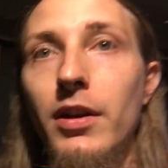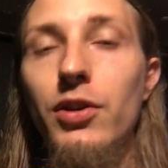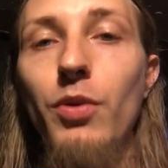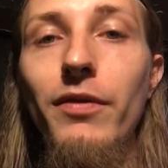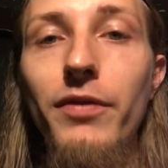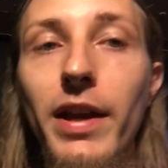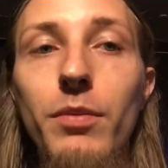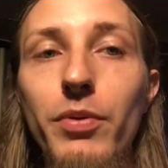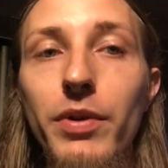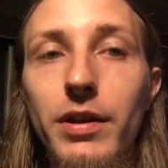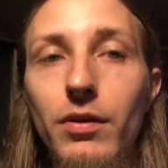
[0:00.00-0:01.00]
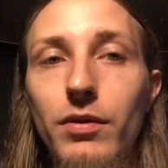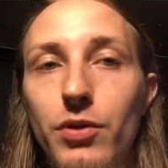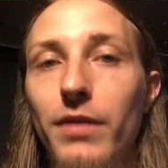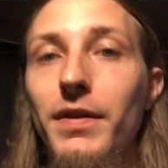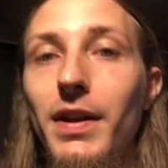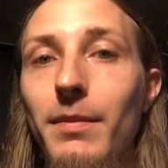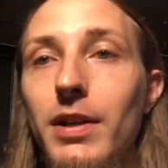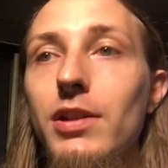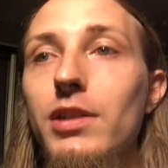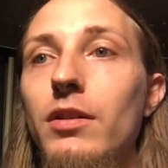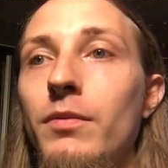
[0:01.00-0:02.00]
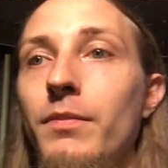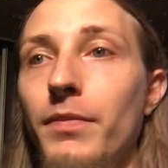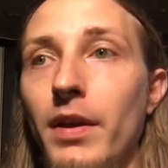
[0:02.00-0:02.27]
12 Cayo Perico and 12 Diamond Casino.